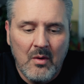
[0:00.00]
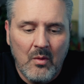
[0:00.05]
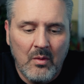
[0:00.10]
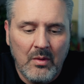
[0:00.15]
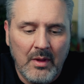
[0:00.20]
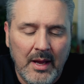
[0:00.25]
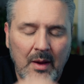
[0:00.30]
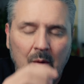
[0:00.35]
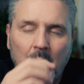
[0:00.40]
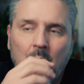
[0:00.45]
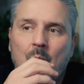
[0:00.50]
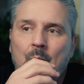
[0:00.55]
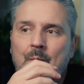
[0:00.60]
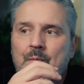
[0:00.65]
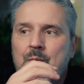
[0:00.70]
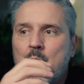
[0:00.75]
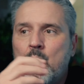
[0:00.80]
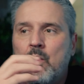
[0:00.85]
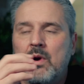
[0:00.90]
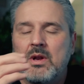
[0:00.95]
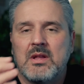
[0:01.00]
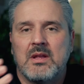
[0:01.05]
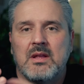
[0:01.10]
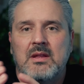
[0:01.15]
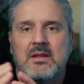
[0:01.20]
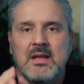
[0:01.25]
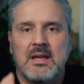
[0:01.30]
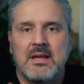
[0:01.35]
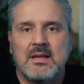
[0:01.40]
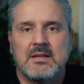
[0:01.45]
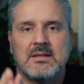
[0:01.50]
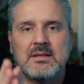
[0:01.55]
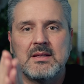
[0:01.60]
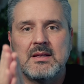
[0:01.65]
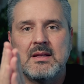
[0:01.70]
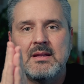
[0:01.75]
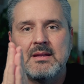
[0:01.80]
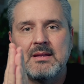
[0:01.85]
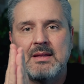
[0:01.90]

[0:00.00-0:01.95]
Like, one of the things